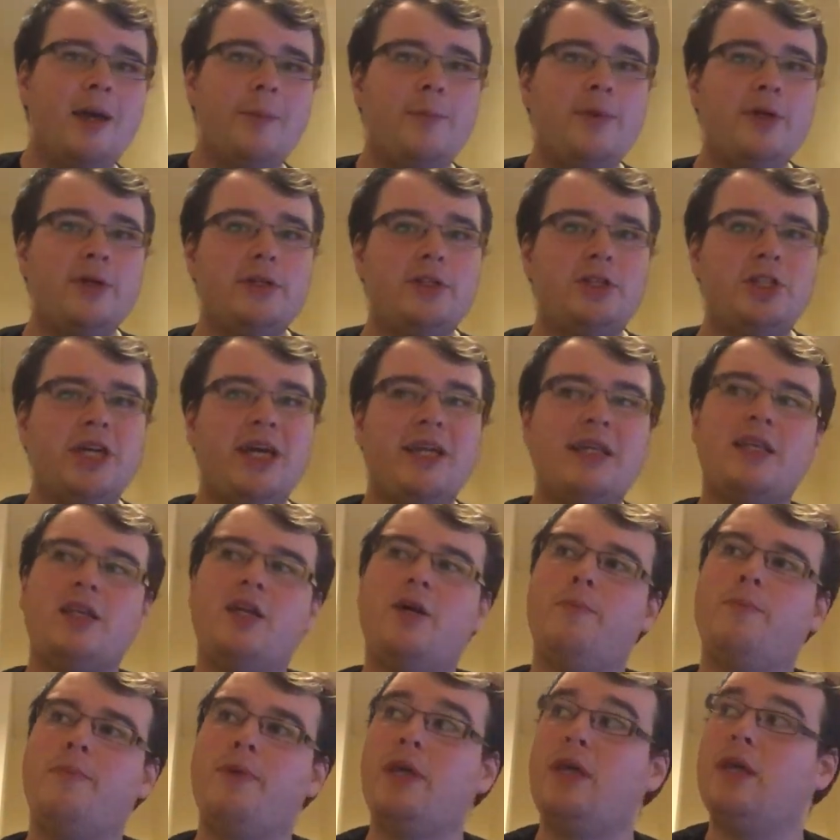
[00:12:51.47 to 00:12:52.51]
but she ended
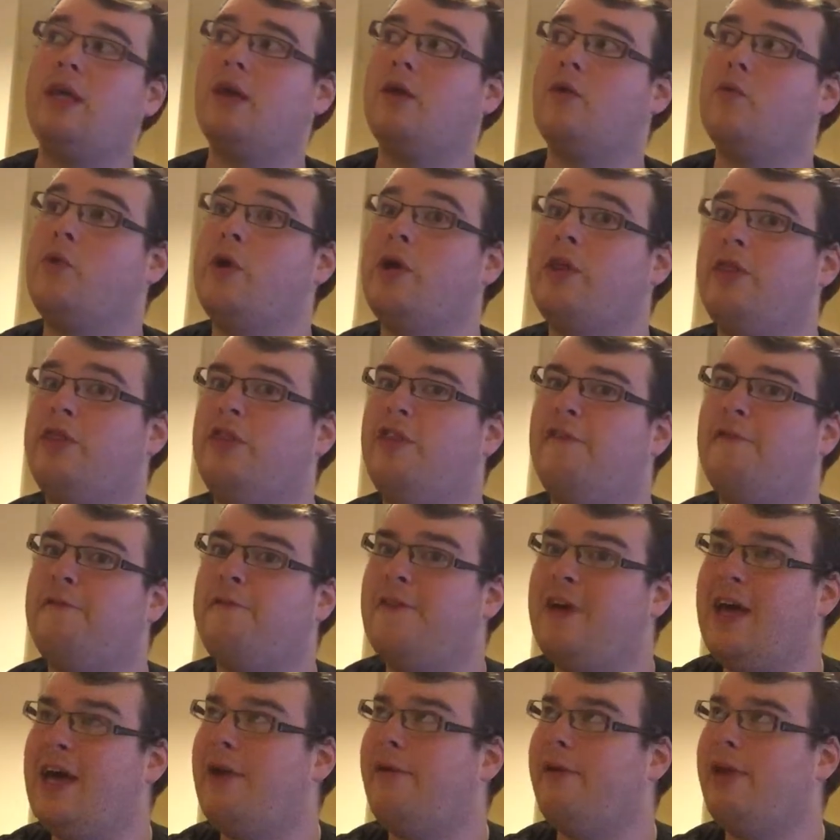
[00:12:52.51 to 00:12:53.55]
up being with the
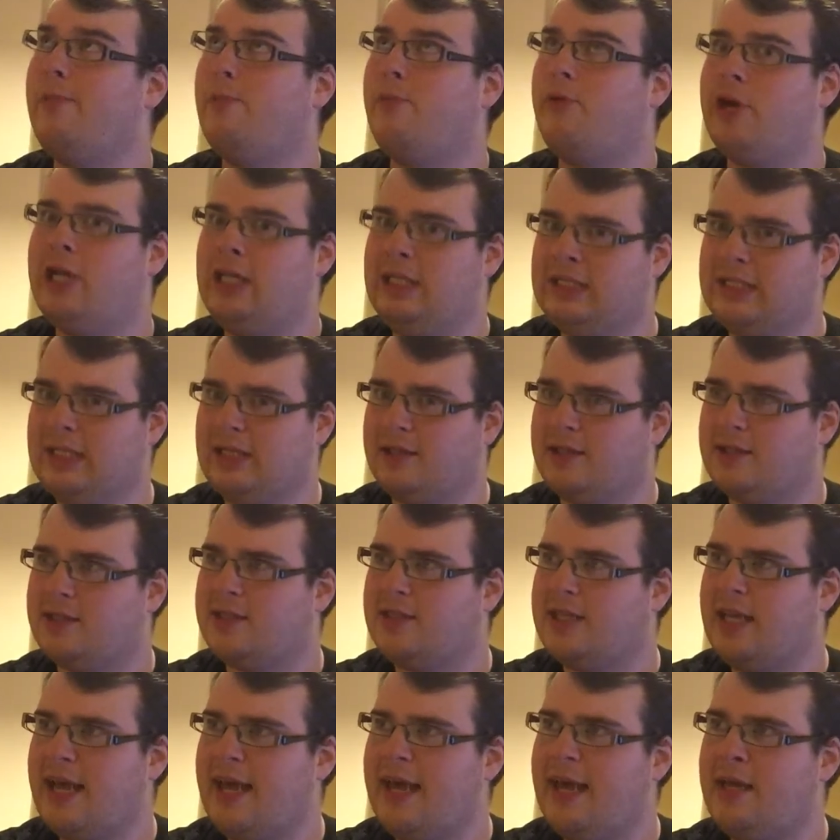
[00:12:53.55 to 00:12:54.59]
fairy prince
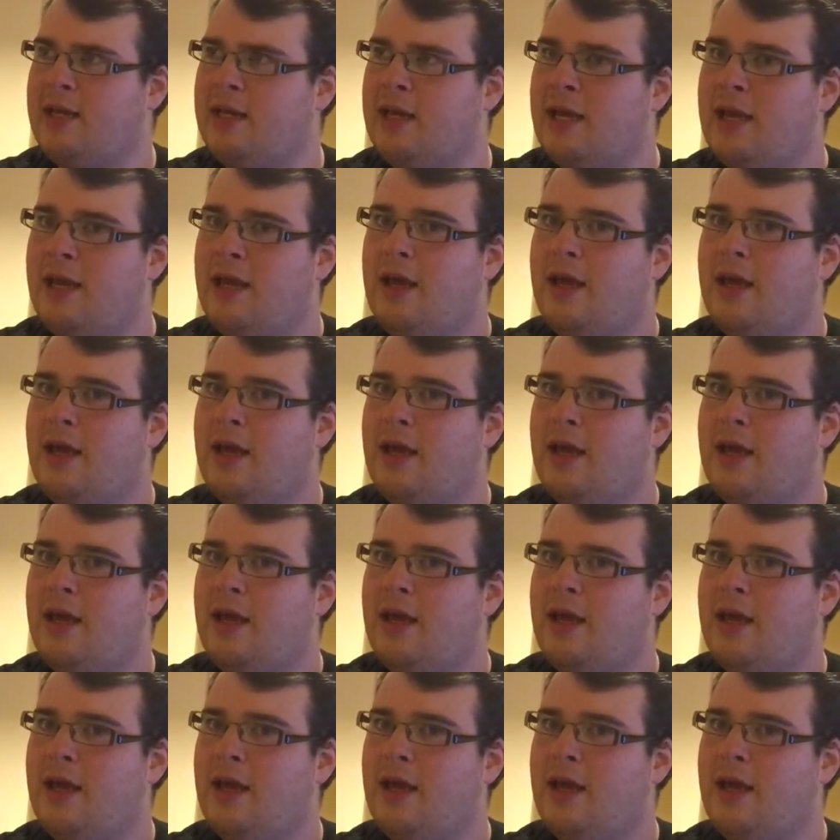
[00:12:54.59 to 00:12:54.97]
instead,